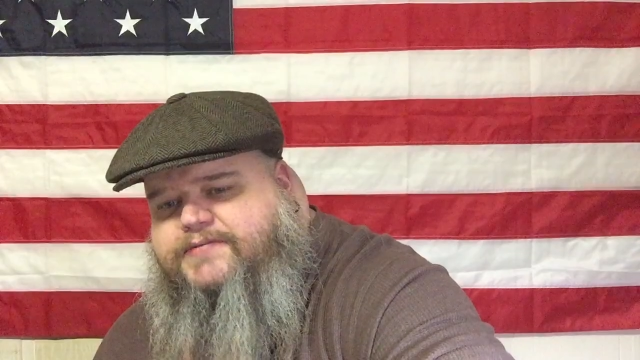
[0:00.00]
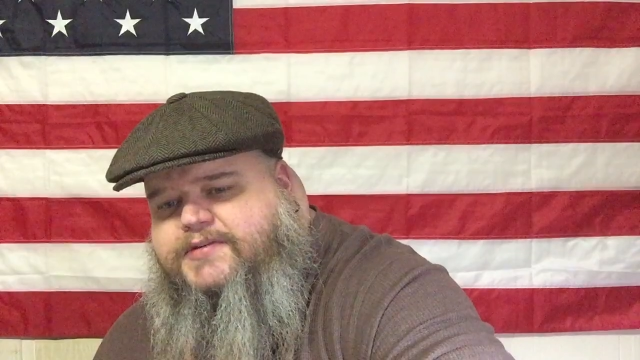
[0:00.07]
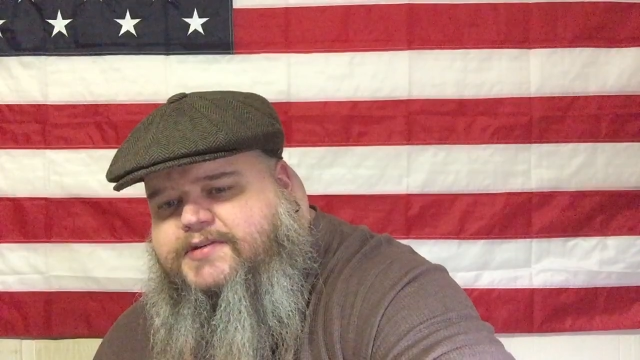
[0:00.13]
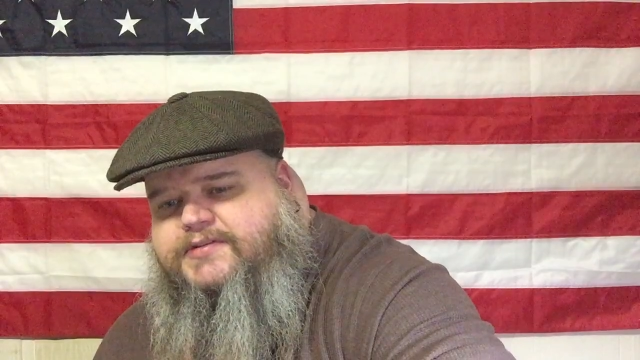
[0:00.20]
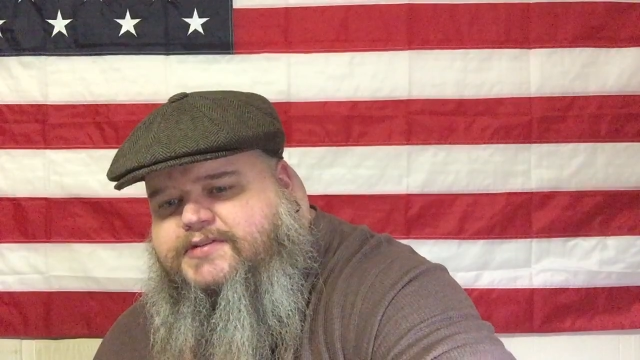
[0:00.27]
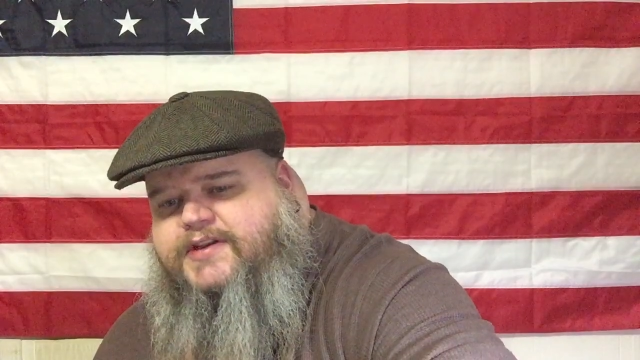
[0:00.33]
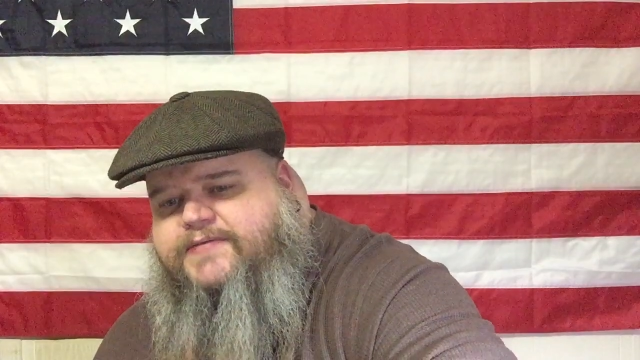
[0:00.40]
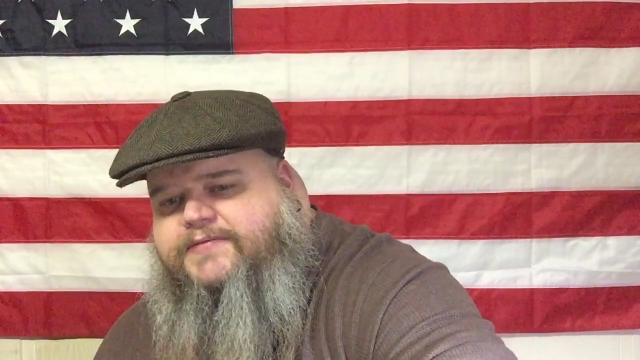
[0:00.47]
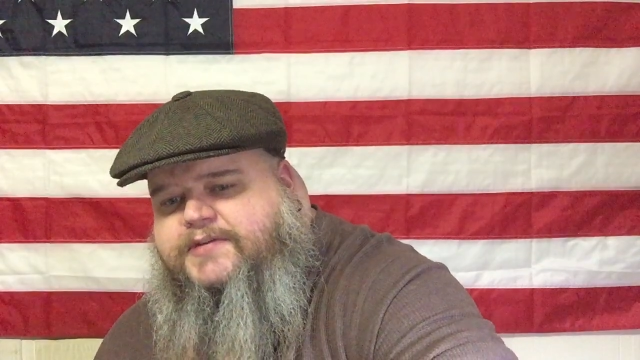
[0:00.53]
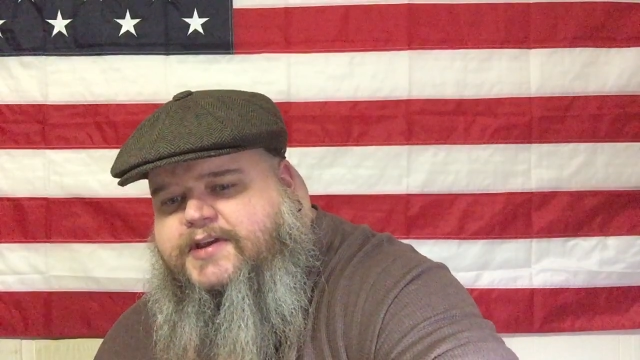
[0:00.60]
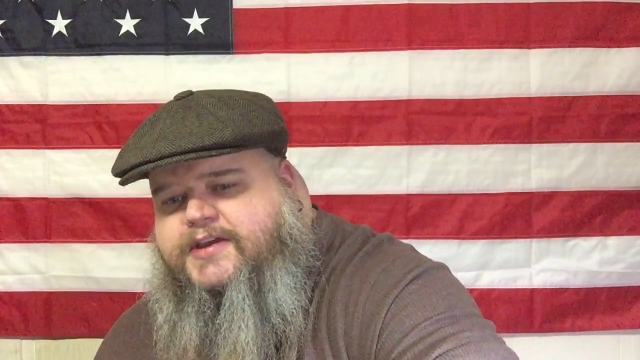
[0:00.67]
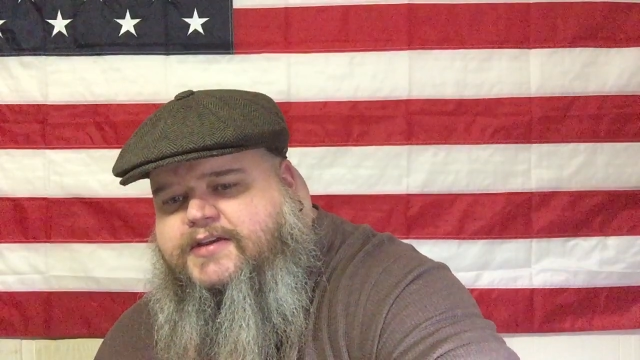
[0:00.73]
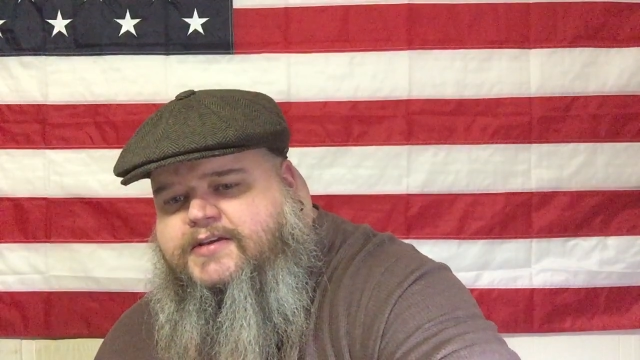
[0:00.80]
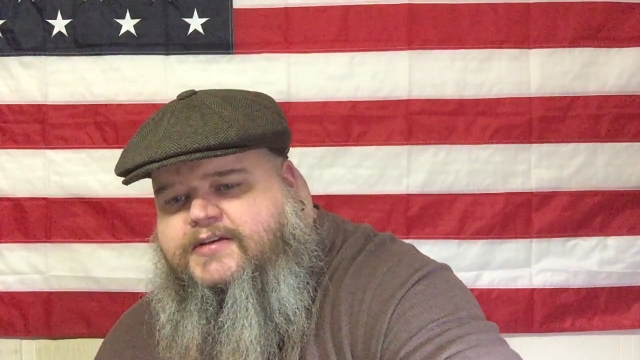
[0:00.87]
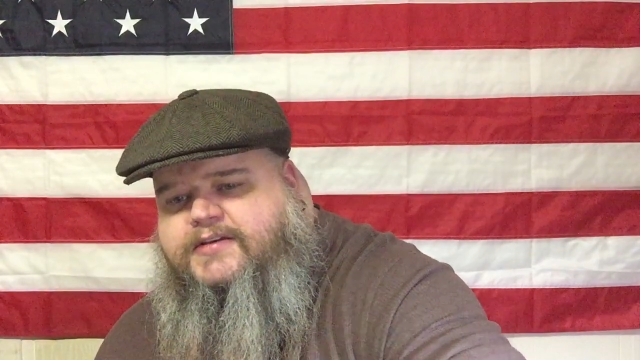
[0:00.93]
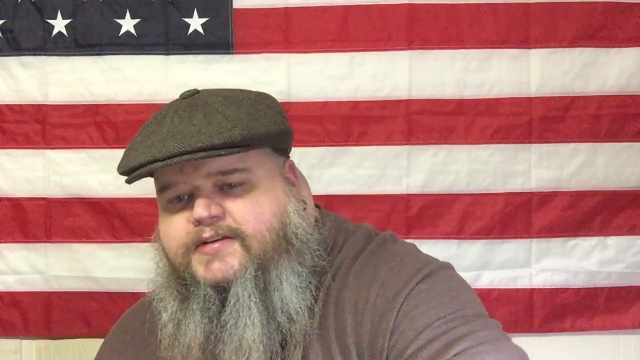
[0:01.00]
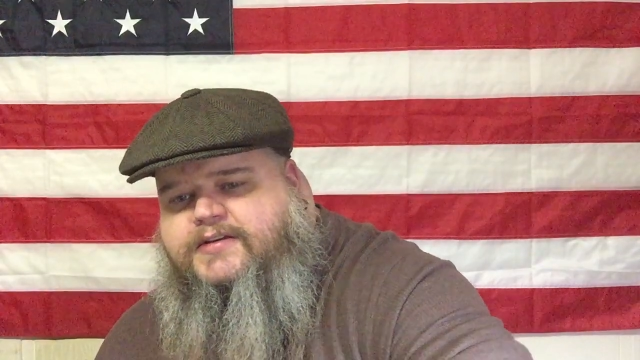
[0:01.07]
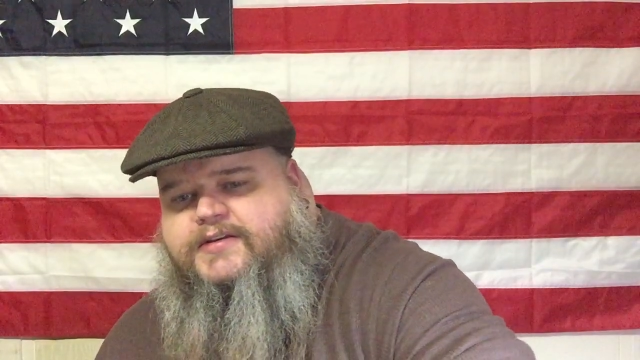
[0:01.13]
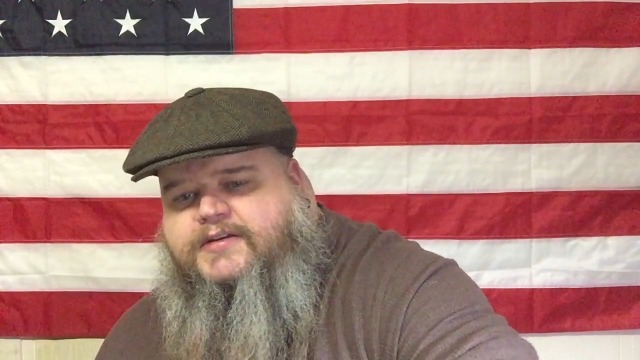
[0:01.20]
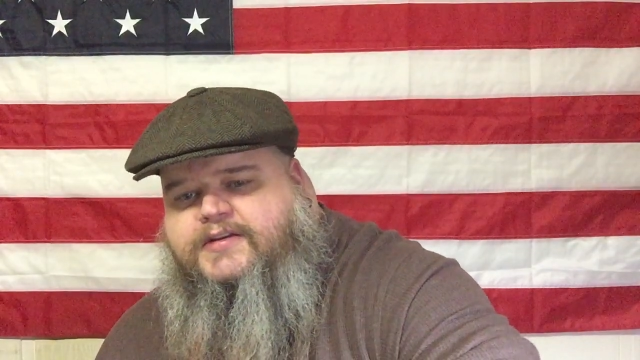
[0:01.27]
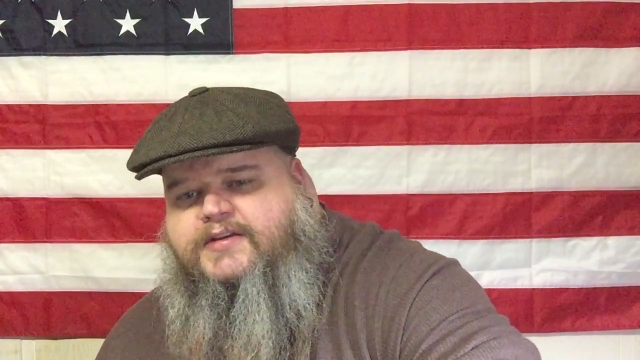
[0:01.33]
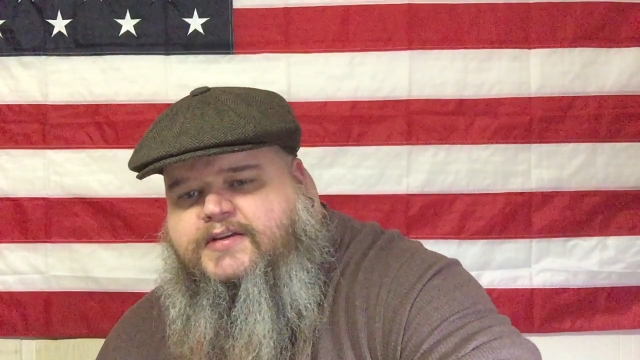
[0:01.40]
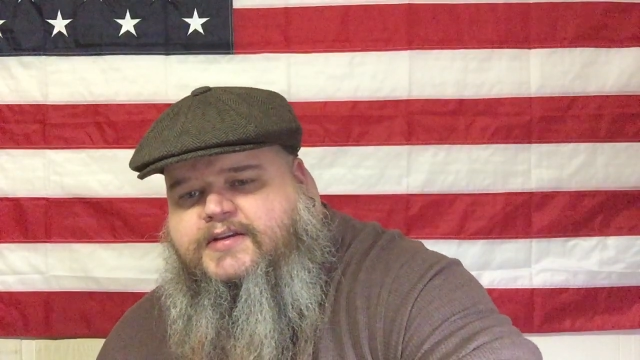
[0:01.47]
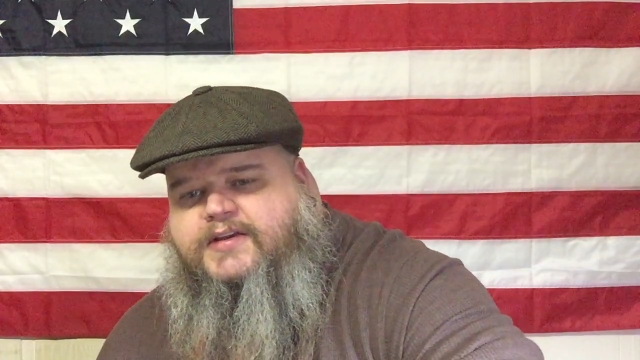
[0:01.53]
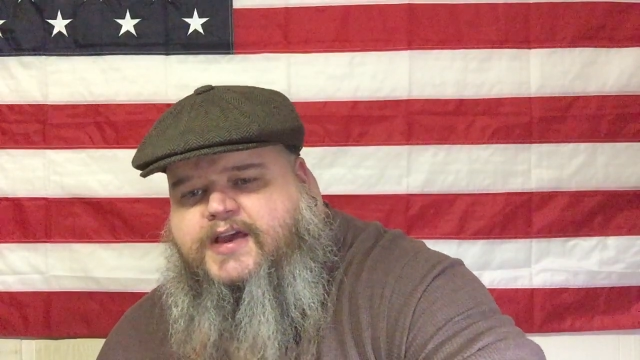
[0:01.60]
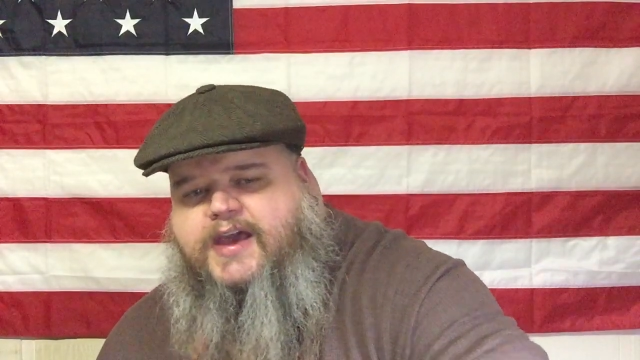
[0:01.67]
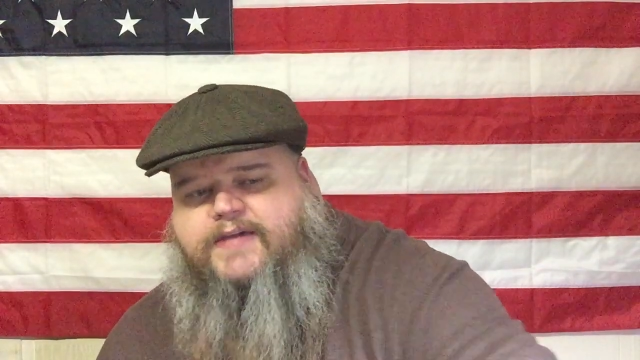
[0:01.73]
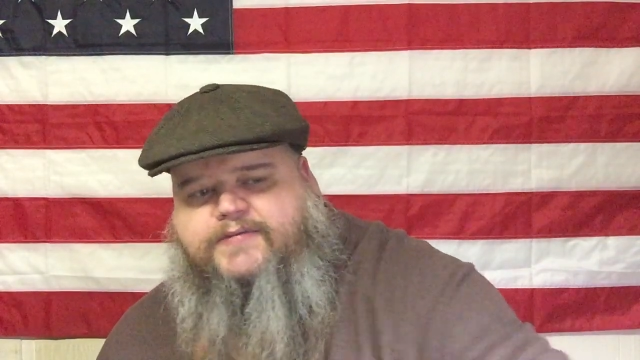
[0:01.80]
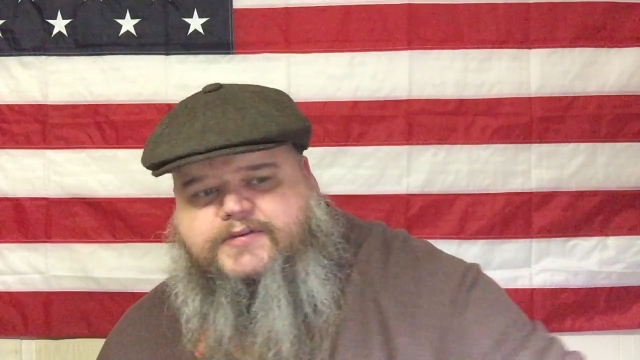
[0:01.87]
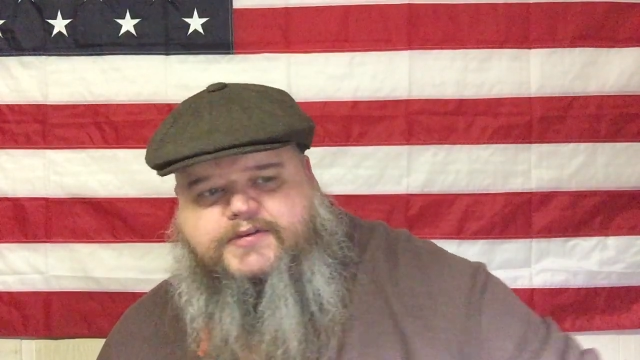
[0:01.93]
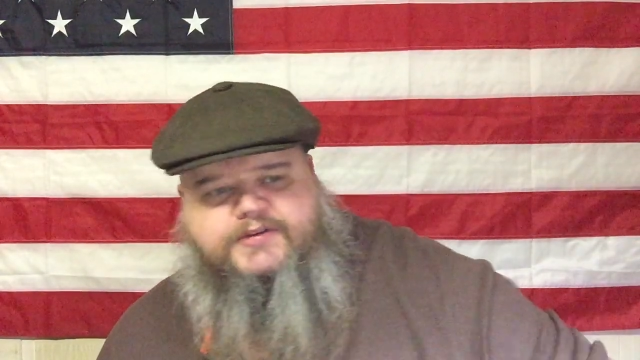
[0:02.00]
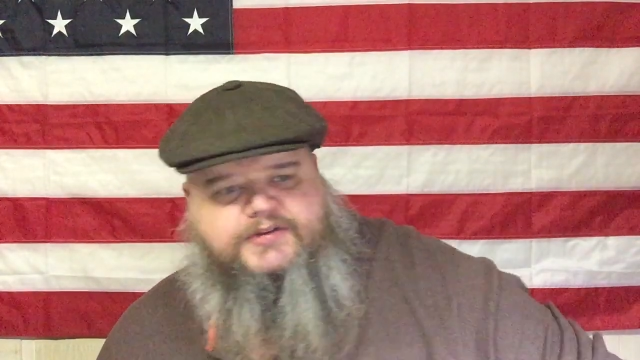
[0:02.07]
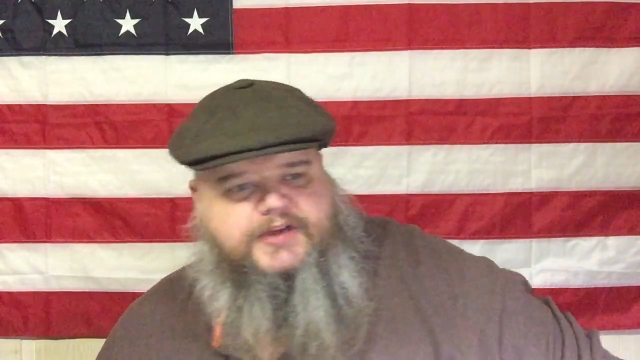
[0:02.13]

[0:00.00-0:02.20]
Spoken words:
that you definitely have a good